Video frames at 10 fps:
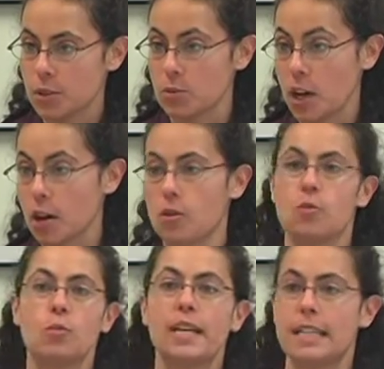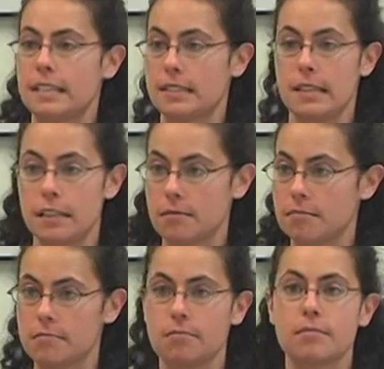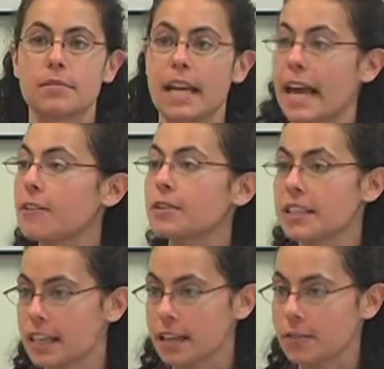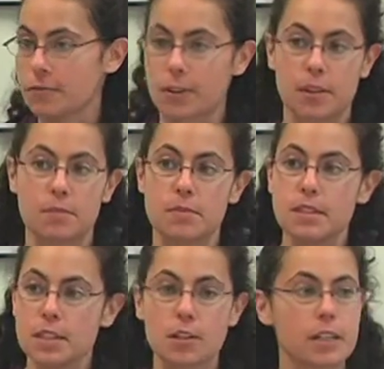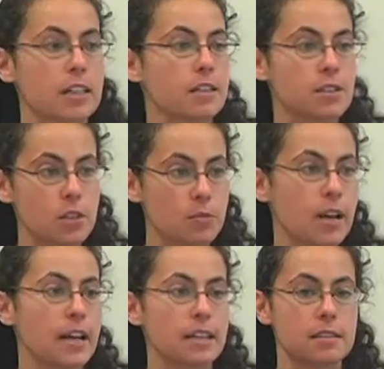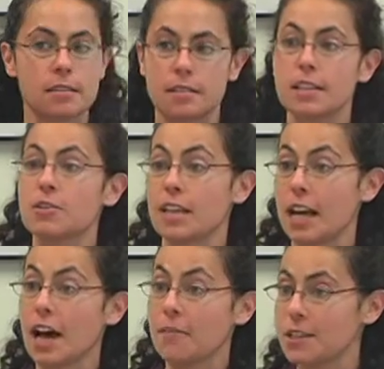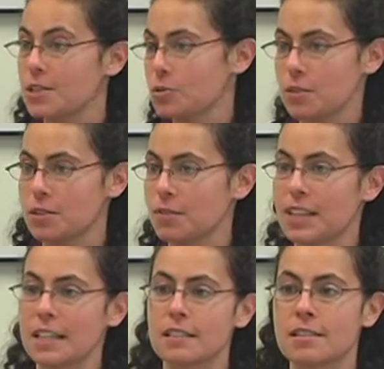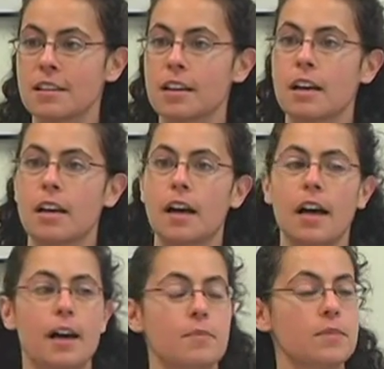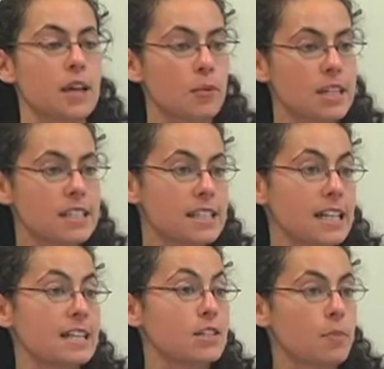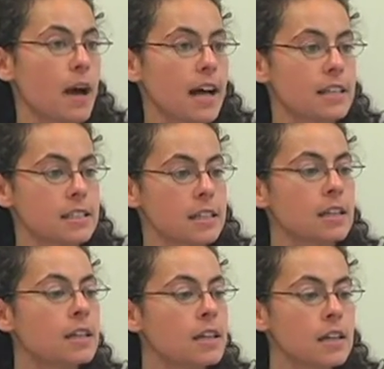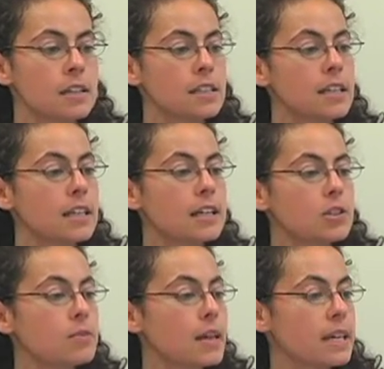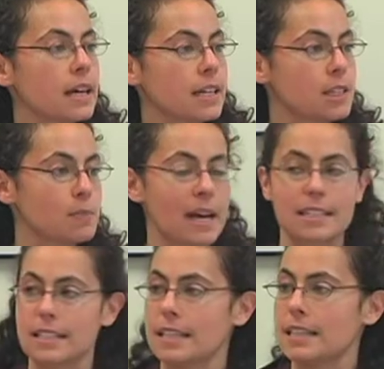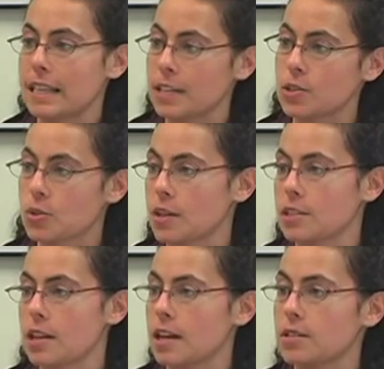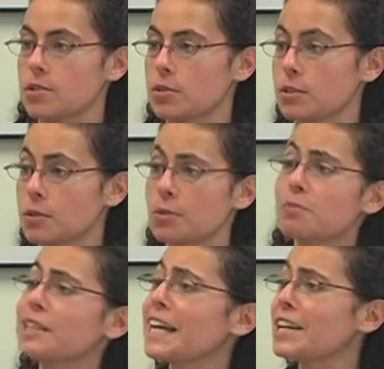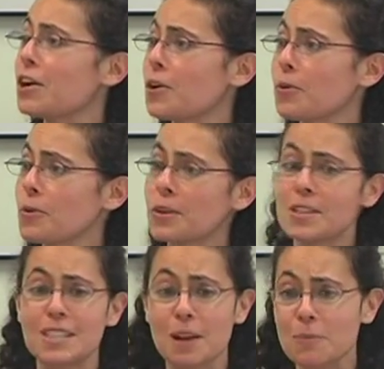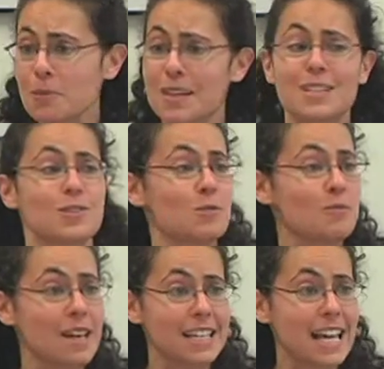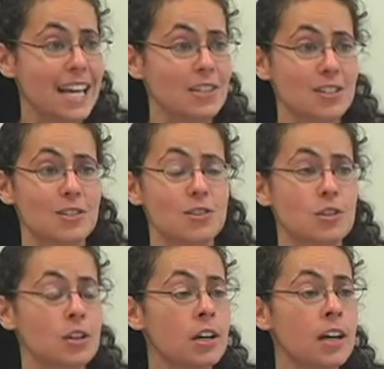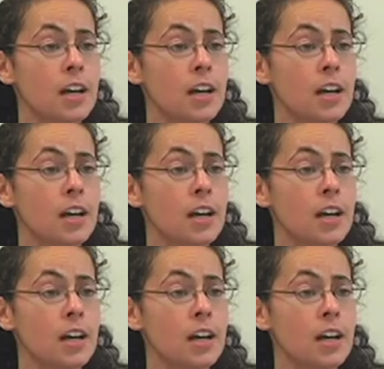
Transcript: you know, wheat is in everything from cereals to breads, the obvious sorts of things that we see, to pasta, to things you may not expect it in, like soy sauce or Play-Doh or supplements or medications or